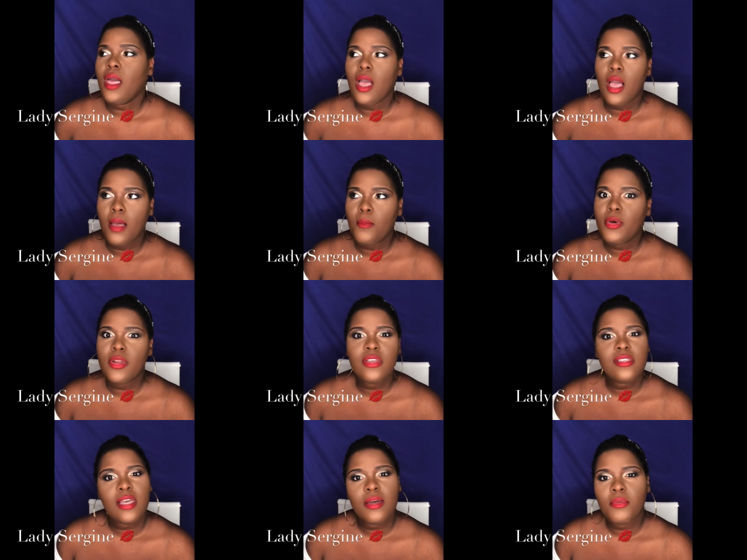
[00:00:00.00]
um, whether
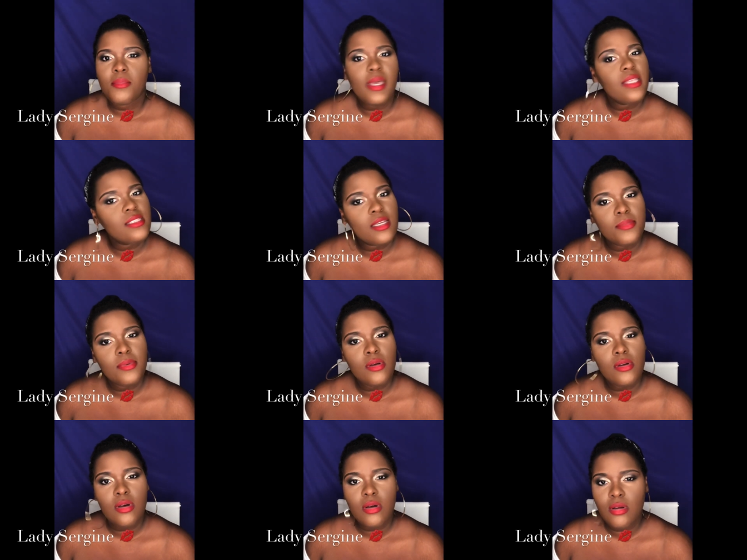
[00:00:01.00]
it's like romantic
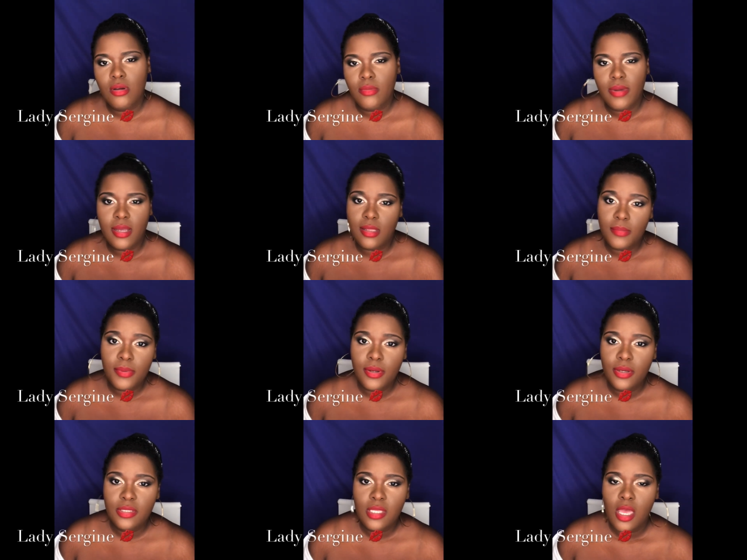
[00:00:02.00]
book or regular
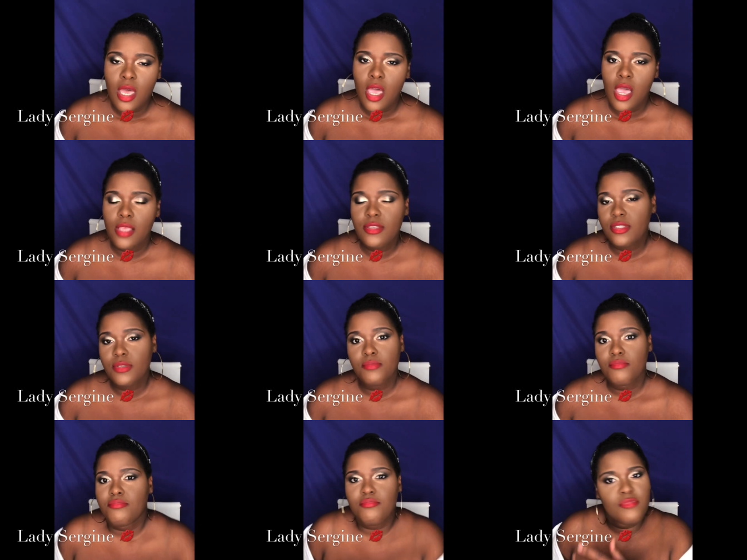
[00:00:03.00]
book, and some
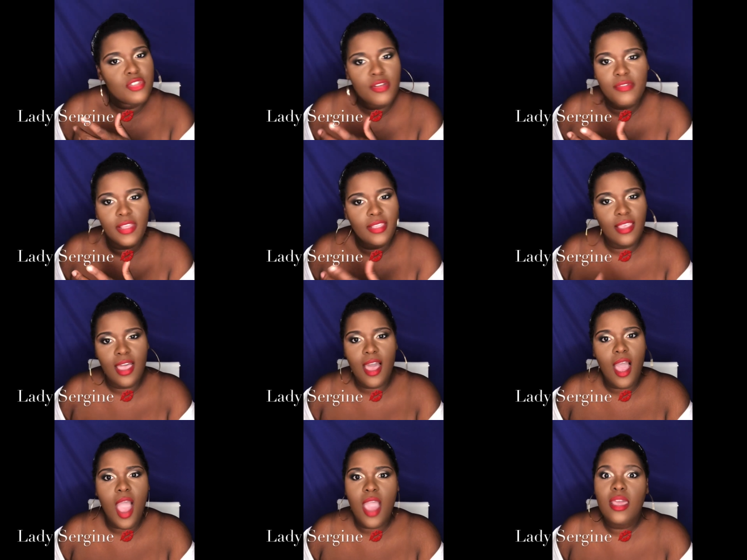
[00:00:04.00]
stuff like that.
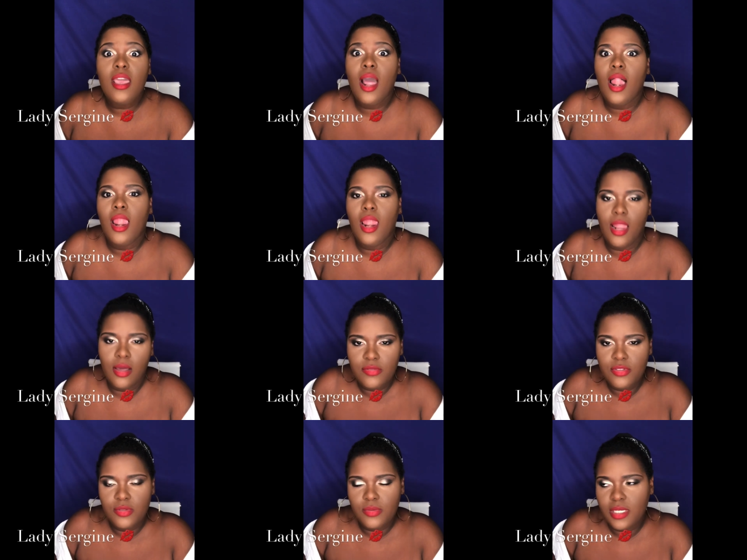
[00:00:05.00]
I love
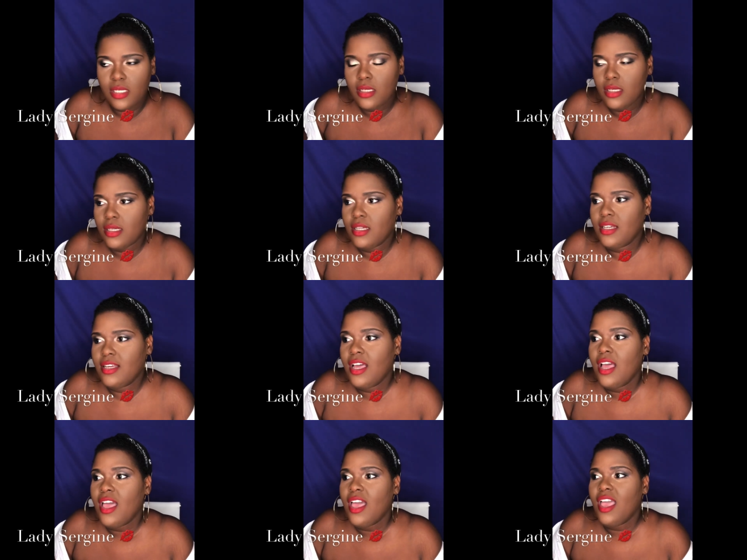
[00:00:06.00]
to read.
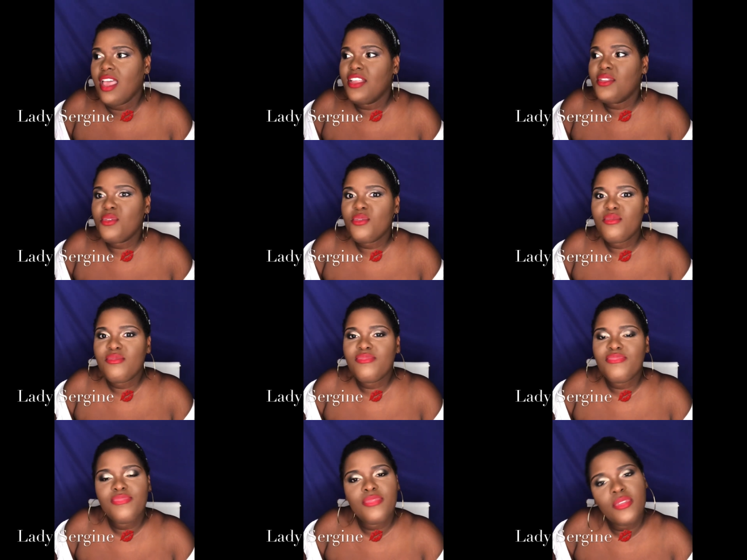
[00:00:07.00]
And
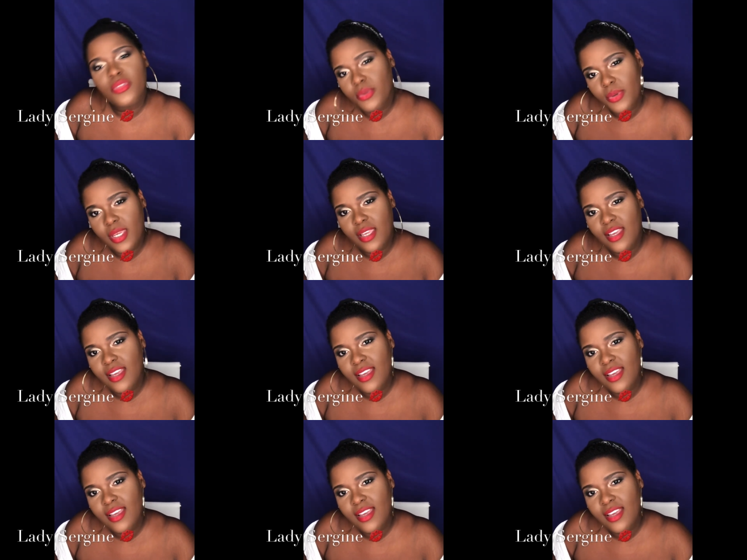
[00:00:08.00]
three,